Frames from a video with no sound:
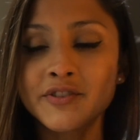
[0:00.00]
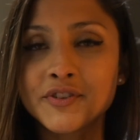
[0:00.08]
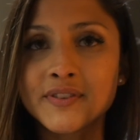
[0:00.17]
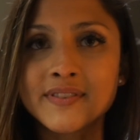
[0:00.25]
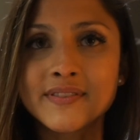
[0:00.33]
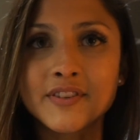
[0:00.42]

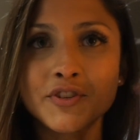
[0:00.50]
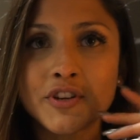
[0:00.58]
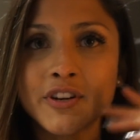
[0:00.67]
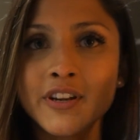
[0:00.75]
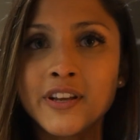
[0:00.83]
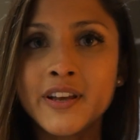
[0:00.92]
just the
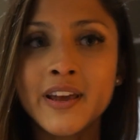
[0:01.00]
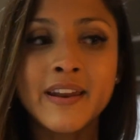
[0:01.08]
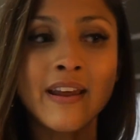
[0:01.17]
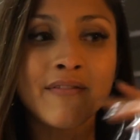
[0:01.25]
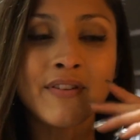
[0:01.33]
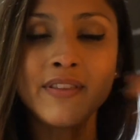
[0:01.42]
journey and
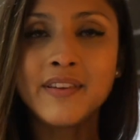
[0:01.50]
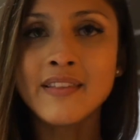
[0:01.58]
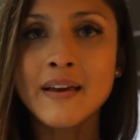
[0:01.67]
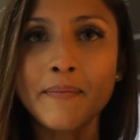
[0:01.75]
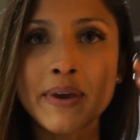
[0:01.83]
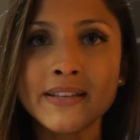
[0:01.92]
everything
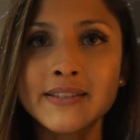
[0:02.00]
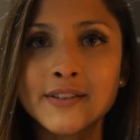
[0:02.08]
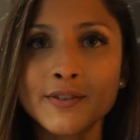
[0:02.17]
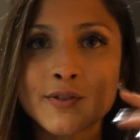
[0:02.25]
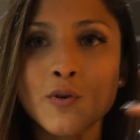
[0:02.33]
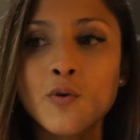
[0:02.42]
that makes
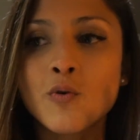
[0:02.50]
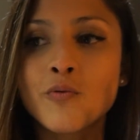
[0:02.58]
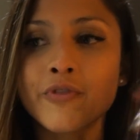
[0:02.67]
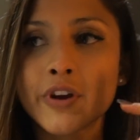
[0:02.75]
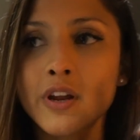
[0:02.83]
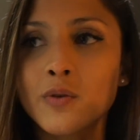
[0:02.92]
it so
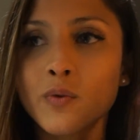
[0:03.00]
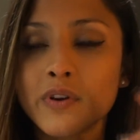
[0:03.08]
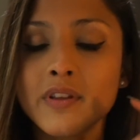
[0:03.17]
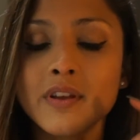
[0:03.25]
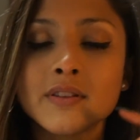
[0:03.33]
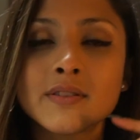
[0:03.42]
freaking
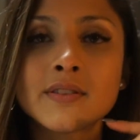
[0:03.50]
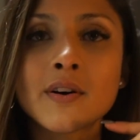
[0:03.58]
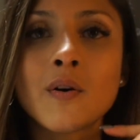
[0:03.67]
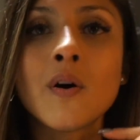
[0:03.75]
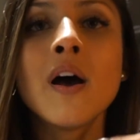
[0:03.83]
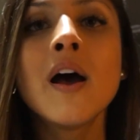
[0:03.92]
worth it.
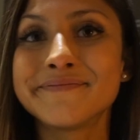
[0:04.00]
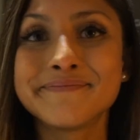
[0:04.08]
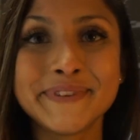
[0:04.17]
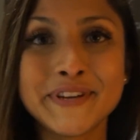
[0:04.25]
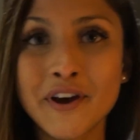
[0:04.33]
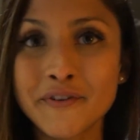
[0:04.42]
So
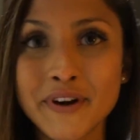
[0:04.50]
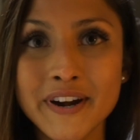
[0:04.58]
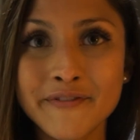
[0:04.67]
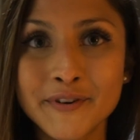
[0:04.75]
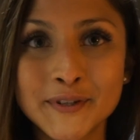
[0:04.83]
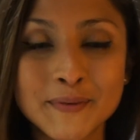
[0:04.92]
beyond
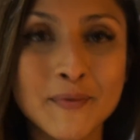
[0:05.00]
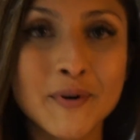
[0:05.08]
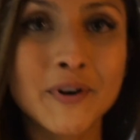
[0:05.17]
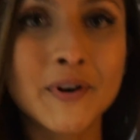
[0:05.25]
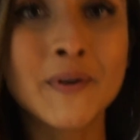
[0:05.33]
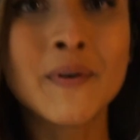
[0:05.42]
ready for
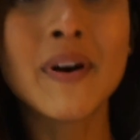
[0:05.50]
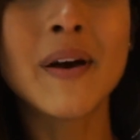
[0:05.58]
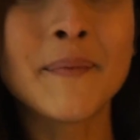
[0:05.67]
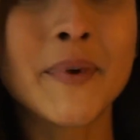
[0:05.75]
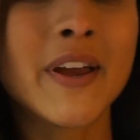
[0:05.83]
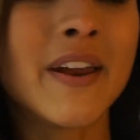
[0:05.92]
tomorrow,
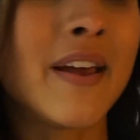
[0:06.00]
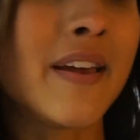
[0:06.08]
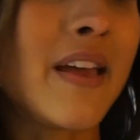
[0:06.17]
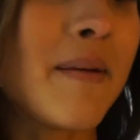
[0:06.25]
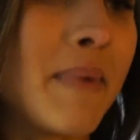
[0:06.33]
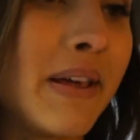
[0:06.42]
I'm gonna
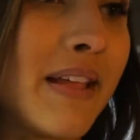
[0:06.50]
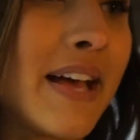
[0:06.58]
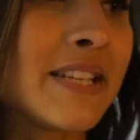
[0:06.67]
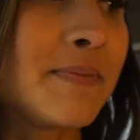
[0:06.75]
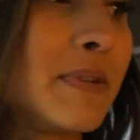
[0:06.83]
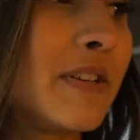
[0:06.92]
get my
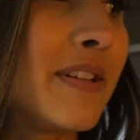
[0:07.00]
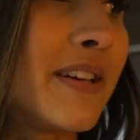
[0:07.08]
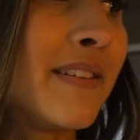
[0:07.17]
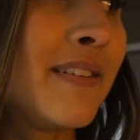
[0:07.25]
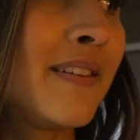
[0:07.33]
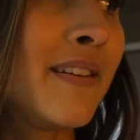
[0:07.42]
last meal
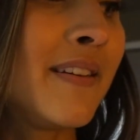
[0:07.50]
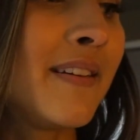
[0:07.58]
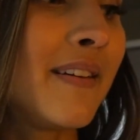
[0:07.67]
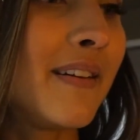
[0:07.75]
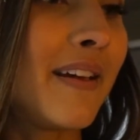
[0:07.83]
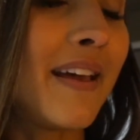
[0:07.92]
in
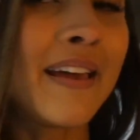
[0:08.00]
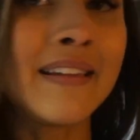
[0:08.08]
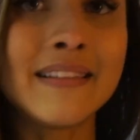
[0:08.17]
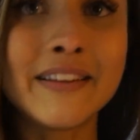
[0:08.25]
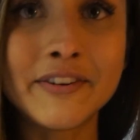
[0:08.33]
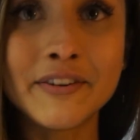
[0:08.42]

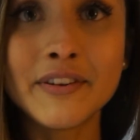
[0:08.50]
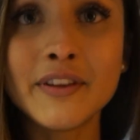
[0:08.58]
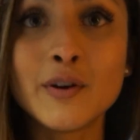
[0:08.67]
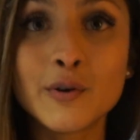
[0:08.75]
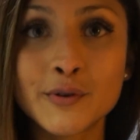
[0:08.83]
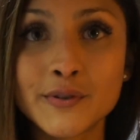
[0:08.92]
and literally
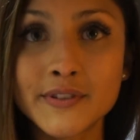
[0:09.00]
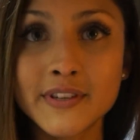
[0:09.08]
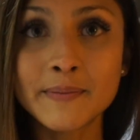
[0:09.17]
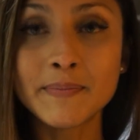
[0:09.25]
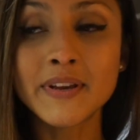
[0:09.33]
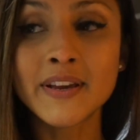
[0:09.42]
go to
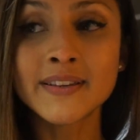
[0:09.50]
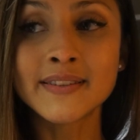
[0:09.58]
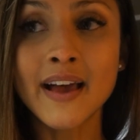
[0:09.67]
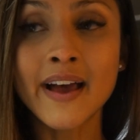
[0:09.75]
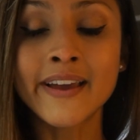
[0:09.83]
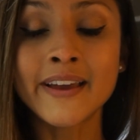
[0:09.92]
sleep because
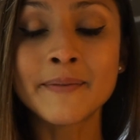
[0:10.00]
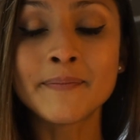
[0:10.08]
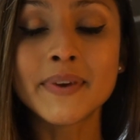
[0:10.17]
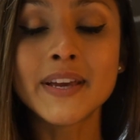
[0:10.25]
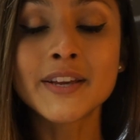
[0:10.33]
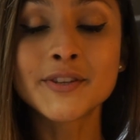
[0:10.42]
I
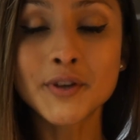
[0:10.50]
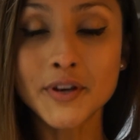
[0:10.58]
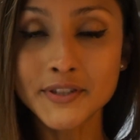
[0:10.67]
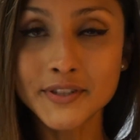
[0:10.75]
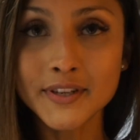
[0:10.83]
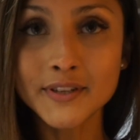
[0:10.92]
am
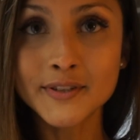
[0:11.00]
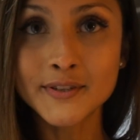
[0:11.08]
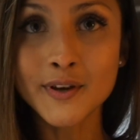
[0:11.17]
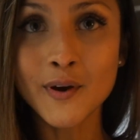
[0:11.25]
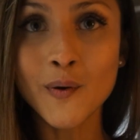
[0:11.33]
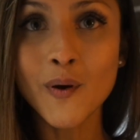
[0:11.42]
exhausted.
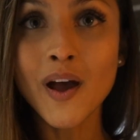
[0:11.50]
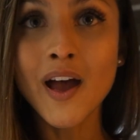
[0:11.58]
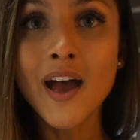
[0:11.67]
So